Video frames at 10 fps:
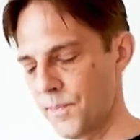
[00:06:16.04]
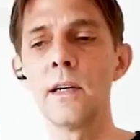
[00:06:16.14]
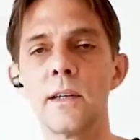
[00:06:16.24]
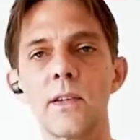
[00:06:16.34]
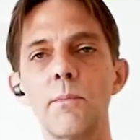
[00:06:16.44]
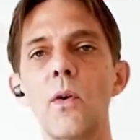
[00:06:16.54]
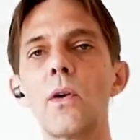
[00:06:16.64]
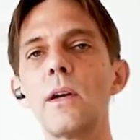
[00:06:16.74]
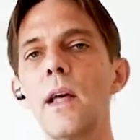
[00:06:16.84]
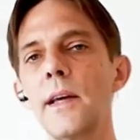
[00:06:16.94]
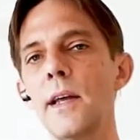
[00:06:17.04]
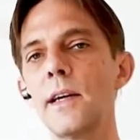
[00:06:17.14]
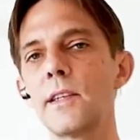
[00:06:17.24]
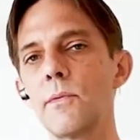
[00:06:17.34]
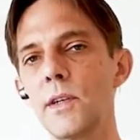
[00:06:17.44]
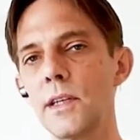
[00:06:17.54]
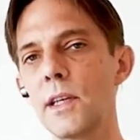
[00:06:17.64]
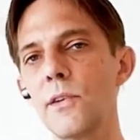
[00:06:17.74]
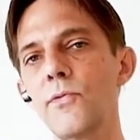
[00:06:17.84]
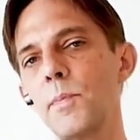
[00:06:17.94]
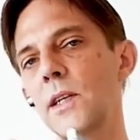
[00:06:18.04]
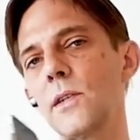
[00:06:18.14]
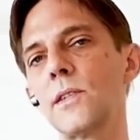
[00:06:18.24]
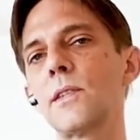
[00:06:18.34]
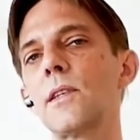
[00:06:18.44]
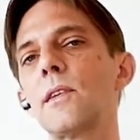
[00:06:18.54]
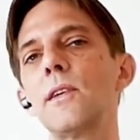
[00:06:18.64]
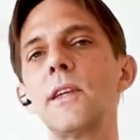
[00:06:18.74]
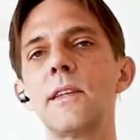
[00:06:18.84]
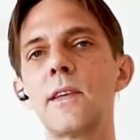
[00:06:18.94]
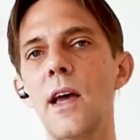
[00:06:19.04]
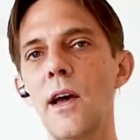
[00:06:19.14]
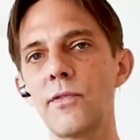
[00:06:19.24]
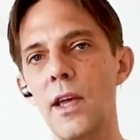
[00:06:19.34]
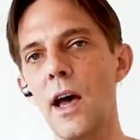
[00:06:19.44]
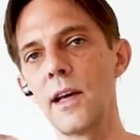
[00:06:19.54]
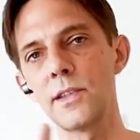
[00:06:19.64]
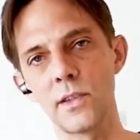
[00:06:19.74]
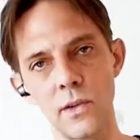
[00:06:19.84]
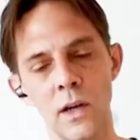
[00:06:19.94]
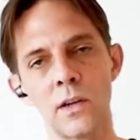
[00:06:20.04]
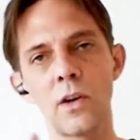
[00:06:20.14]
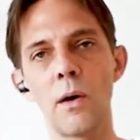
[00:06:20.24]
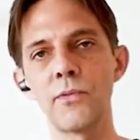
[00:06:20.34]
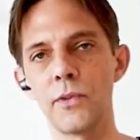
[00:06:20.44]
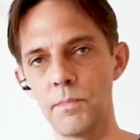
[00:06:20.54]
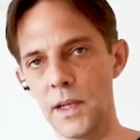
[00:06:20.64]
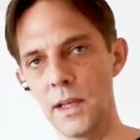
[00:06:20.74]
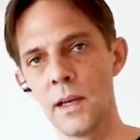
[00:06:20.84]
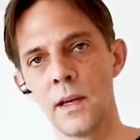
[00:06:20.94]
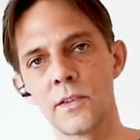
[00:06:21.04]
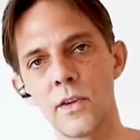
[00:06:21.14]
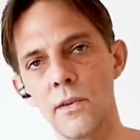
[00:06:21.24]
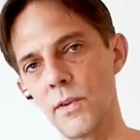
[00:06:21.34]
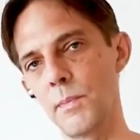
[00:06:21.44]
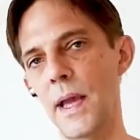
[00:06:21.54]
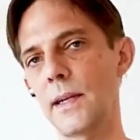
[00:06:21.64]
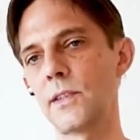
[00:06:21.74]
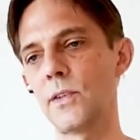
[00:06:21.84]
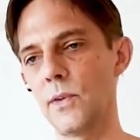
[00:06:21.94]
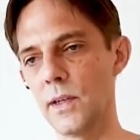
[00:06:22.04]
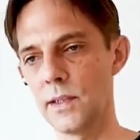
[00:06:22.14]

the more line height you want to give, because you need to have the eyes to comfortably travel back to it.